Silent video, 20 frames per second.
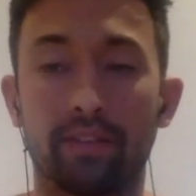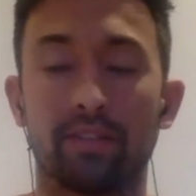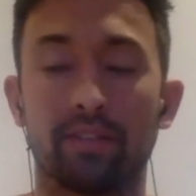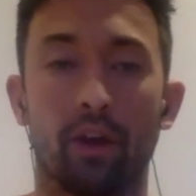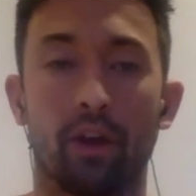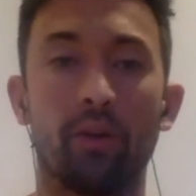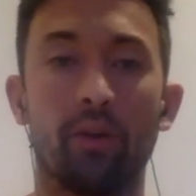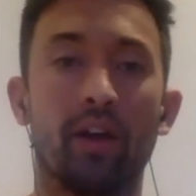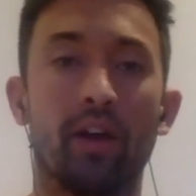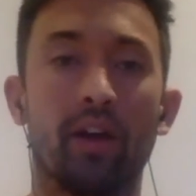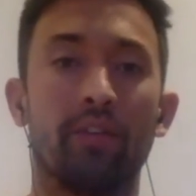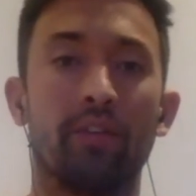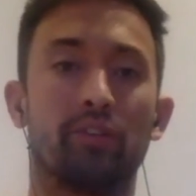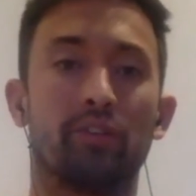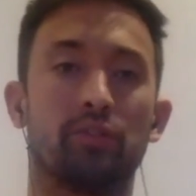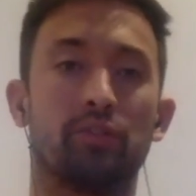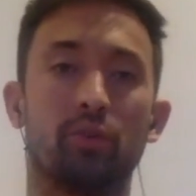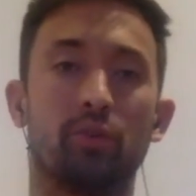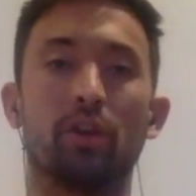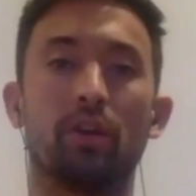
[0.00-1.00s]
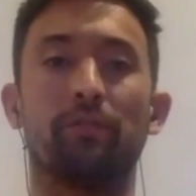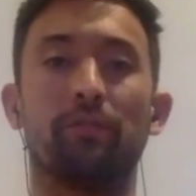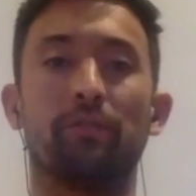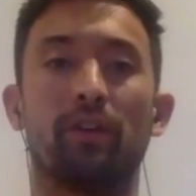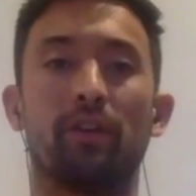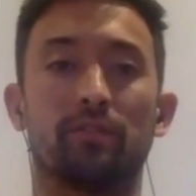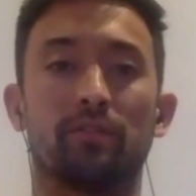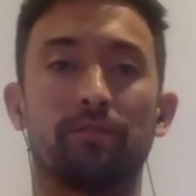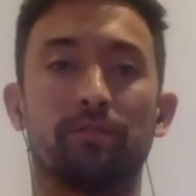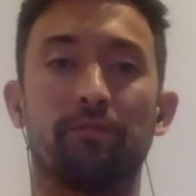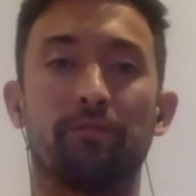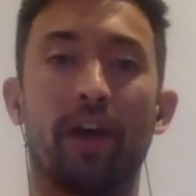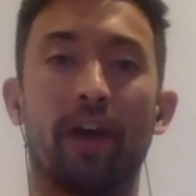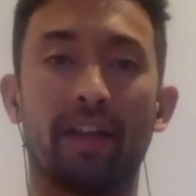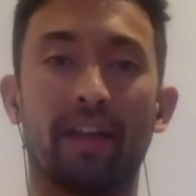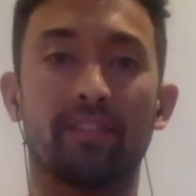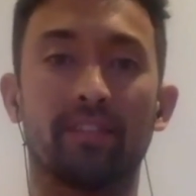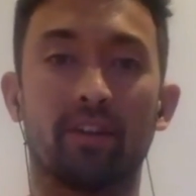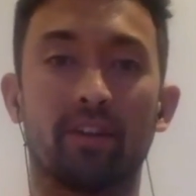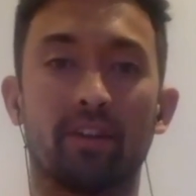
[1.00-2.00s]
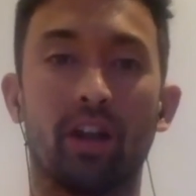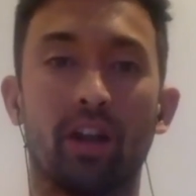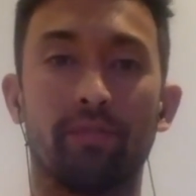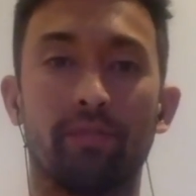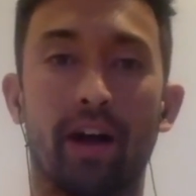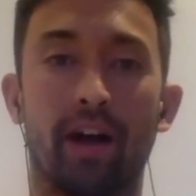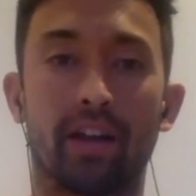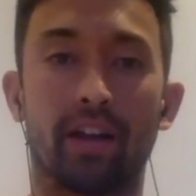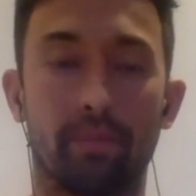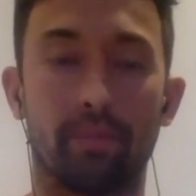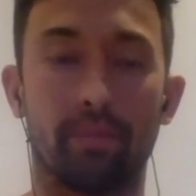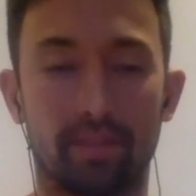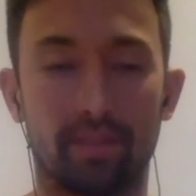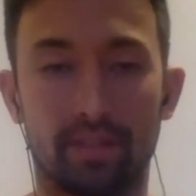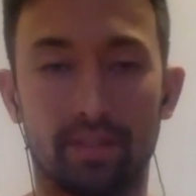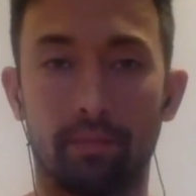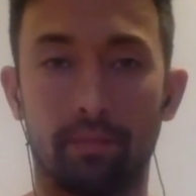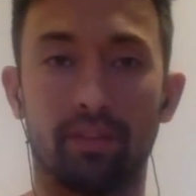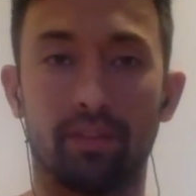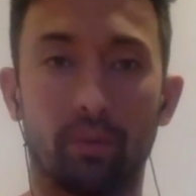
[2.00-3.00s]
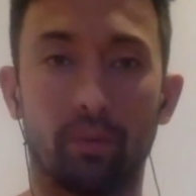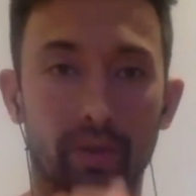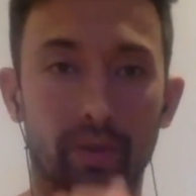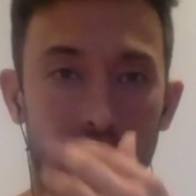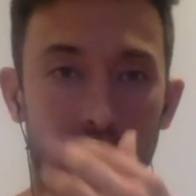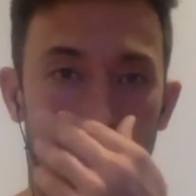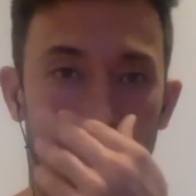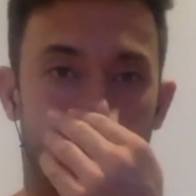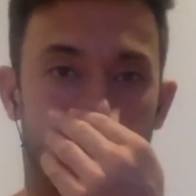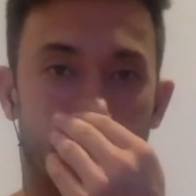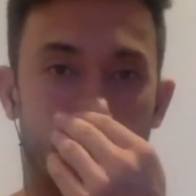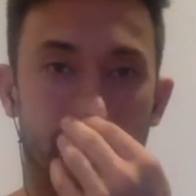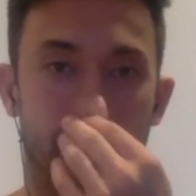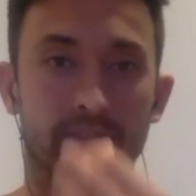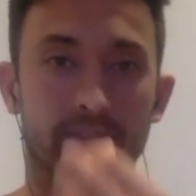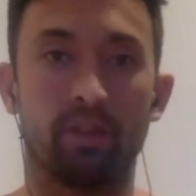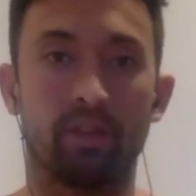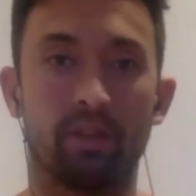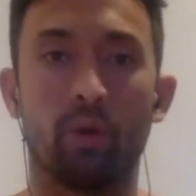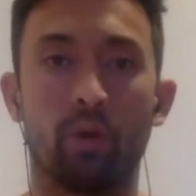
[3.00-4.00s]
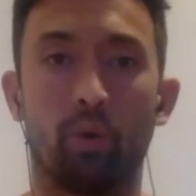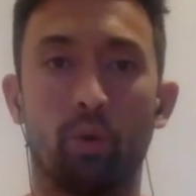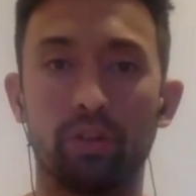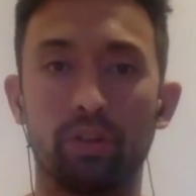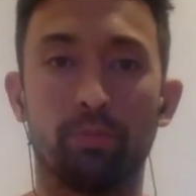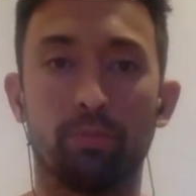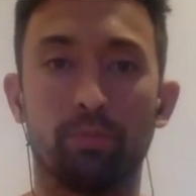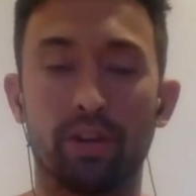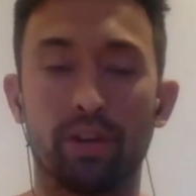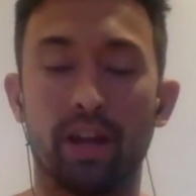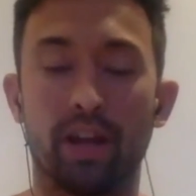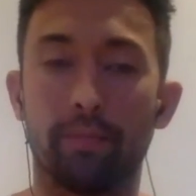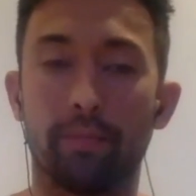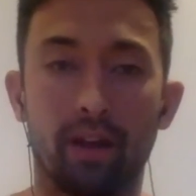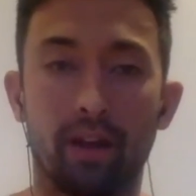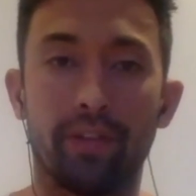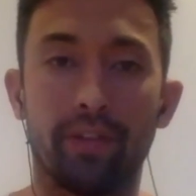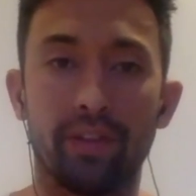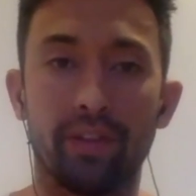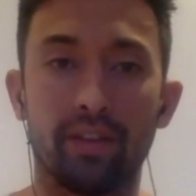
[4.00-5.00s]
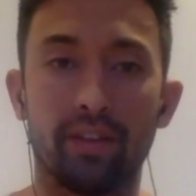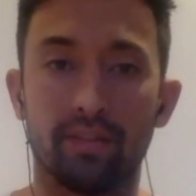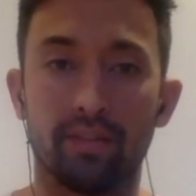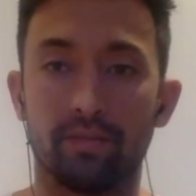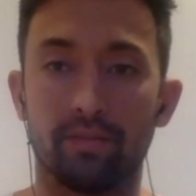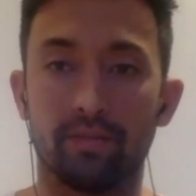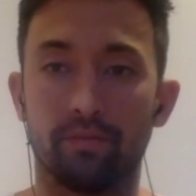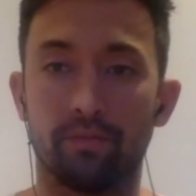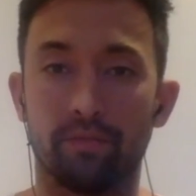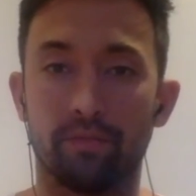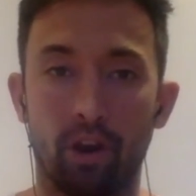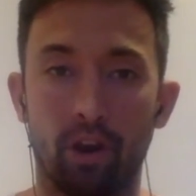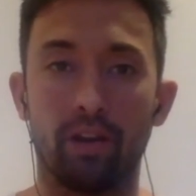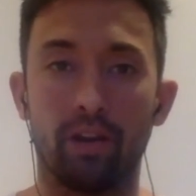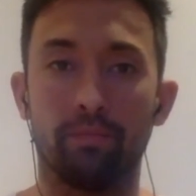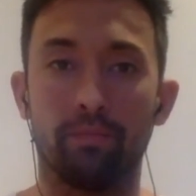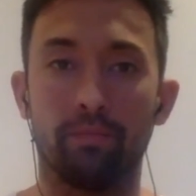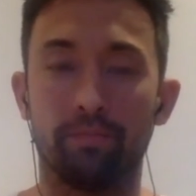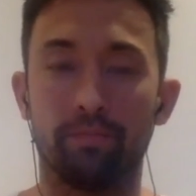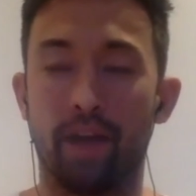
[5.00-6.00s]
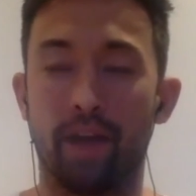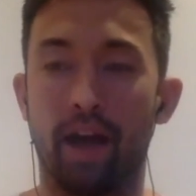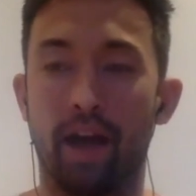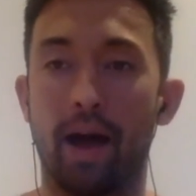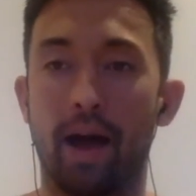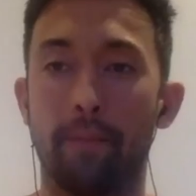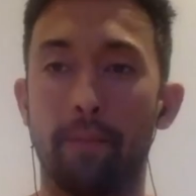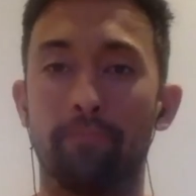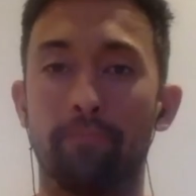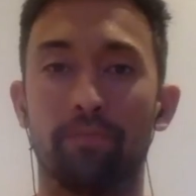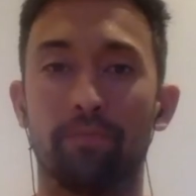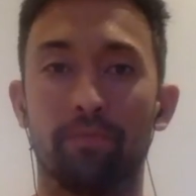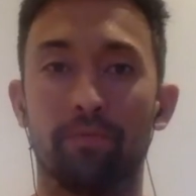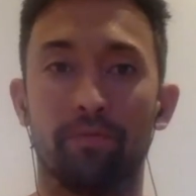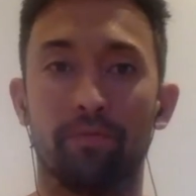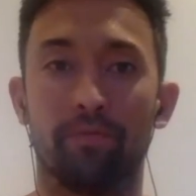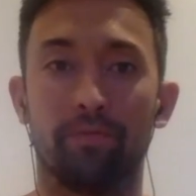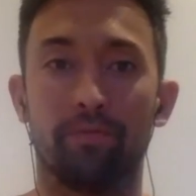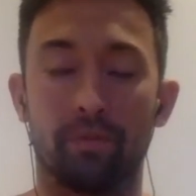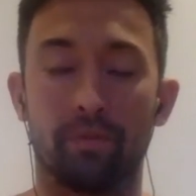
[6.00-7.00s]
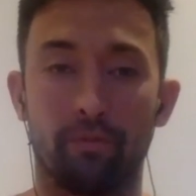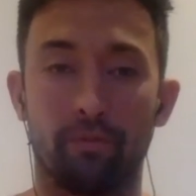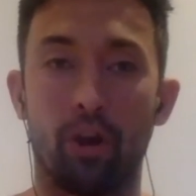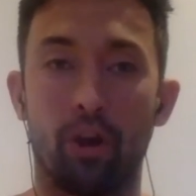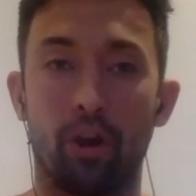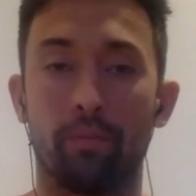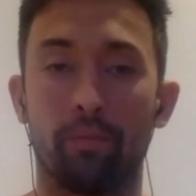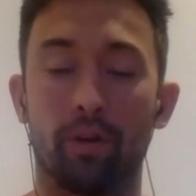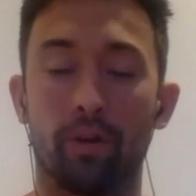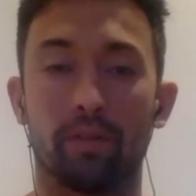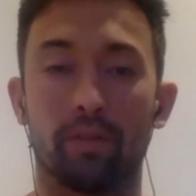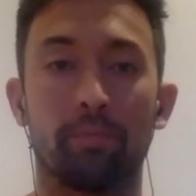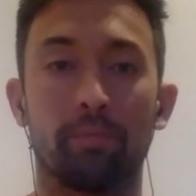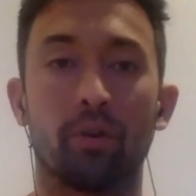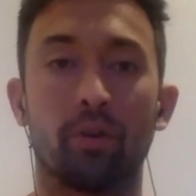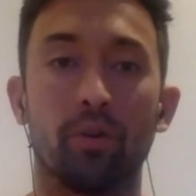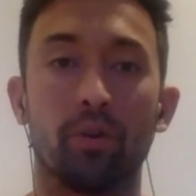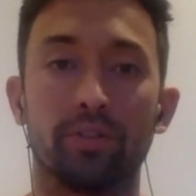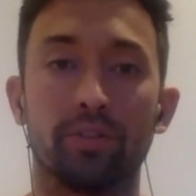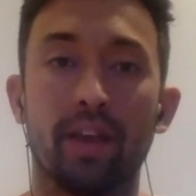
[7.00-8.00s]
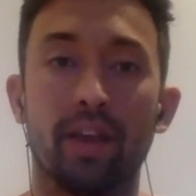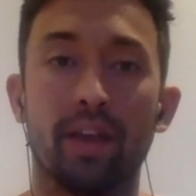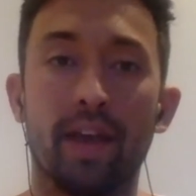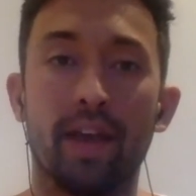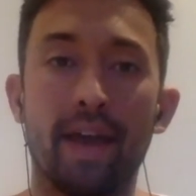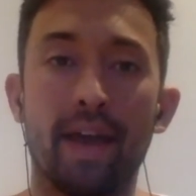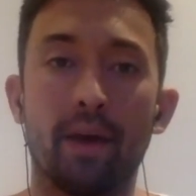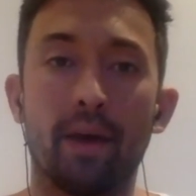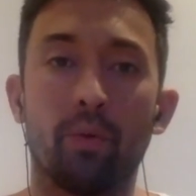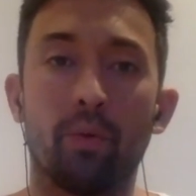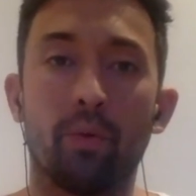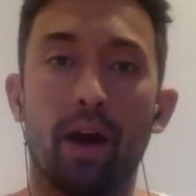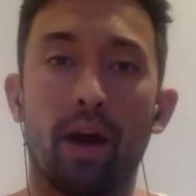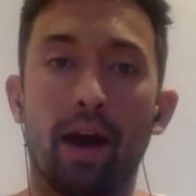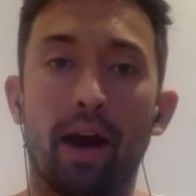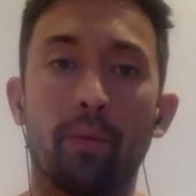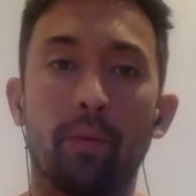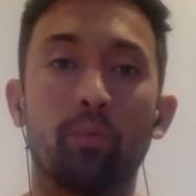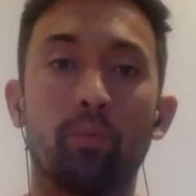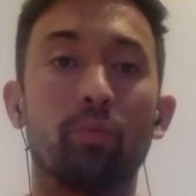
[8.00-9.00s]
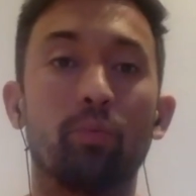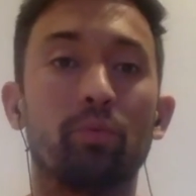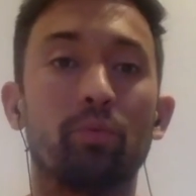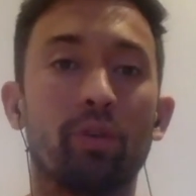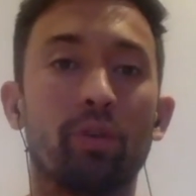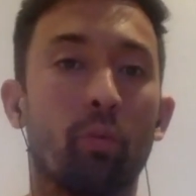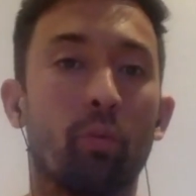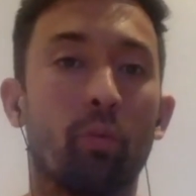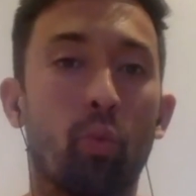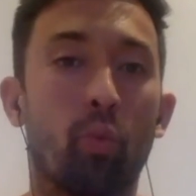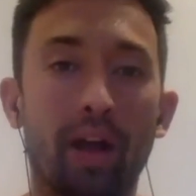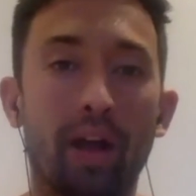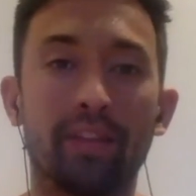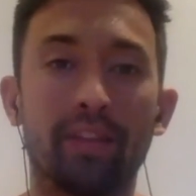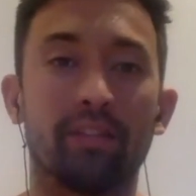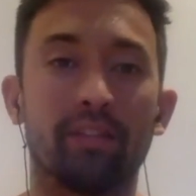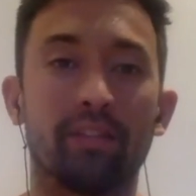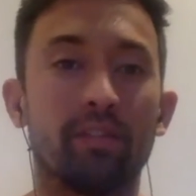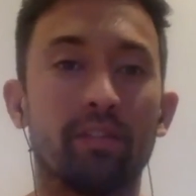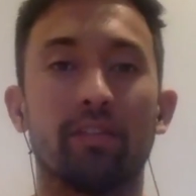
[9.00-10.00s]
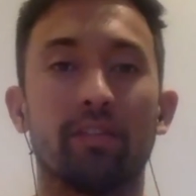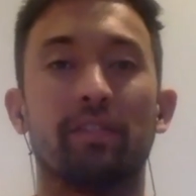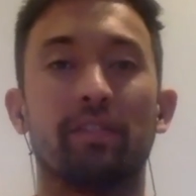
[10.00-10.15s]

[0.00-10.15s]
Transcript: So the sugar versus fat kind of argument is something that we discuss, and what you bring up, I think, is very um, very poignant, because uh, you know, one,